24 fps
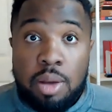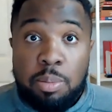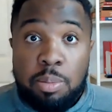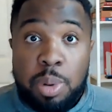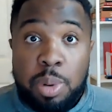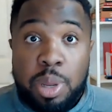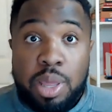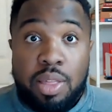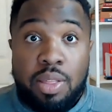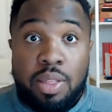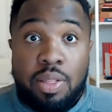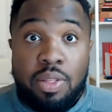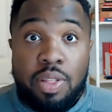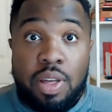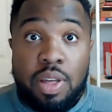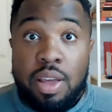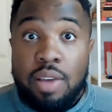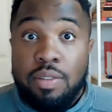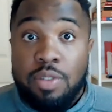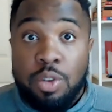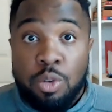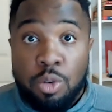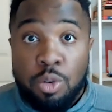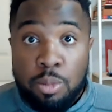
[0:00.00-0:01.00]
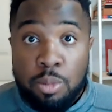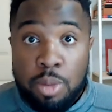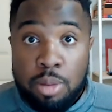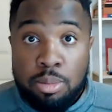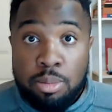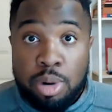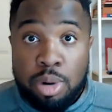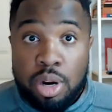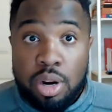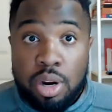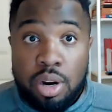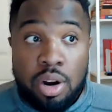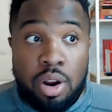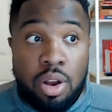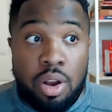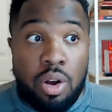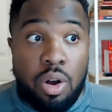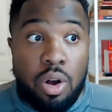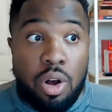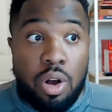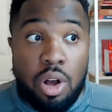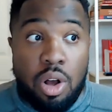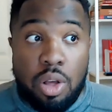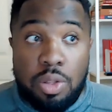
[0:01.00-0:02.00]
But if you remember,
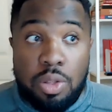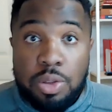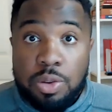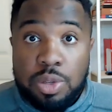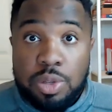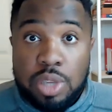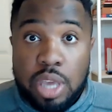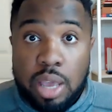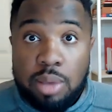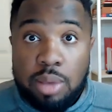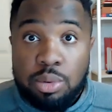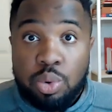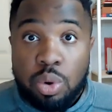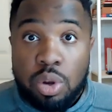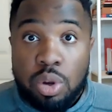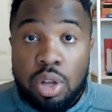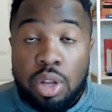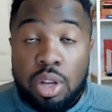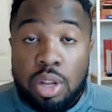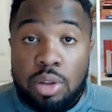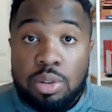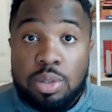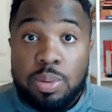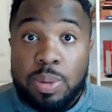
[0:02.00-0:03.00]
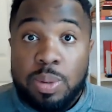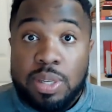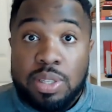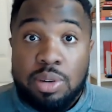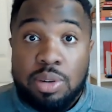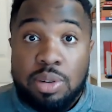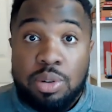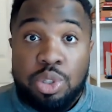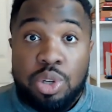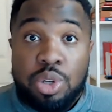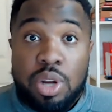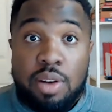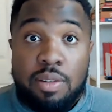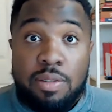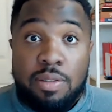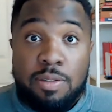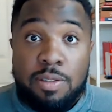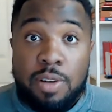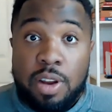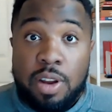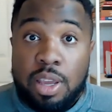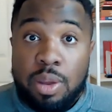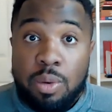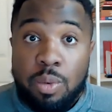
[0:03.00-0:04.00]
all those games were close because they were trying to
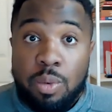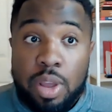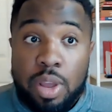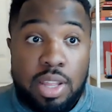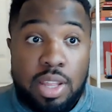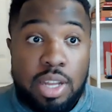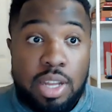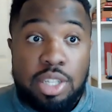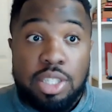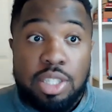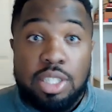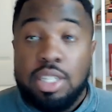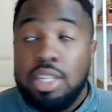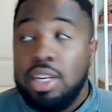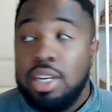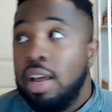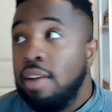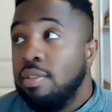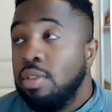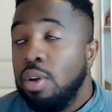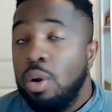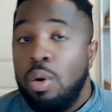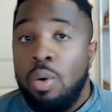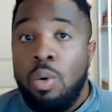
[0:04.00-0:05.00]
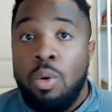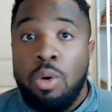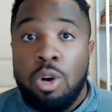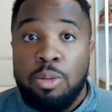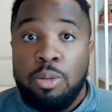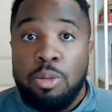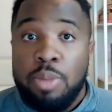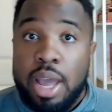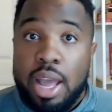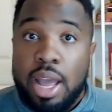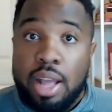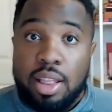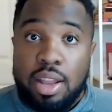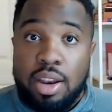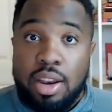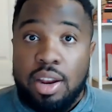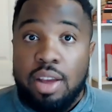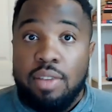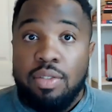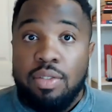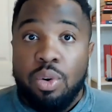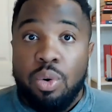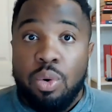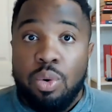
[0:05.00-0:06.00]
freaking win. They just didn't have the quarterback. They didn't
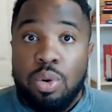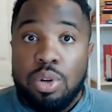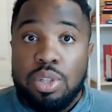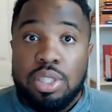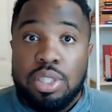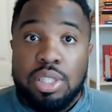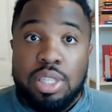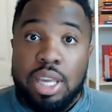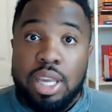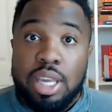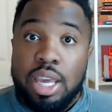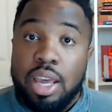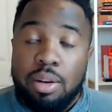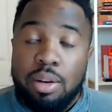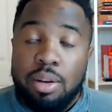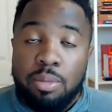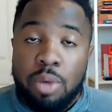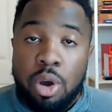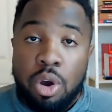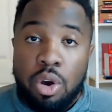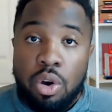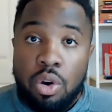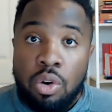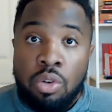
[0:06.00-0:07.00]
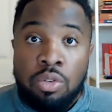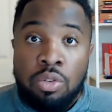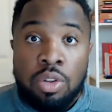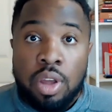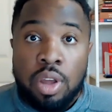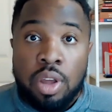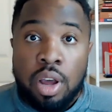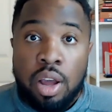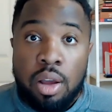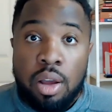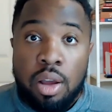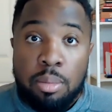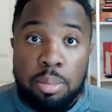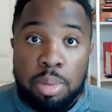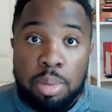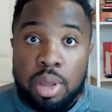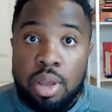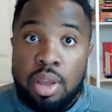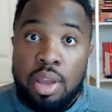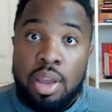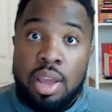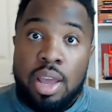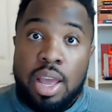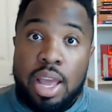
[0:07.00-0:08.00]
have the horses to get them over the hump
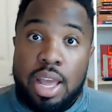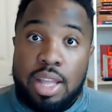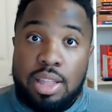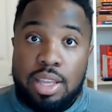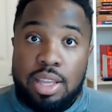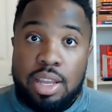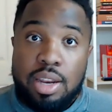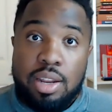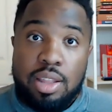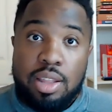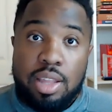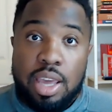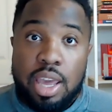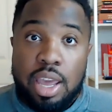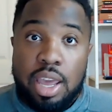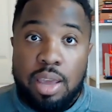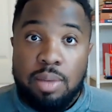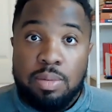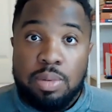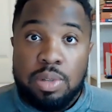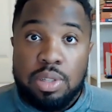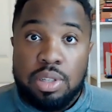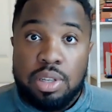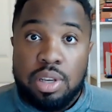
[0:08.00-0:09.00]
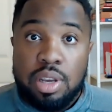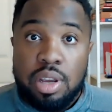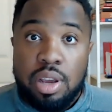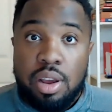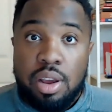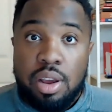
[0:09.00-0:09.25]
at the end of the games.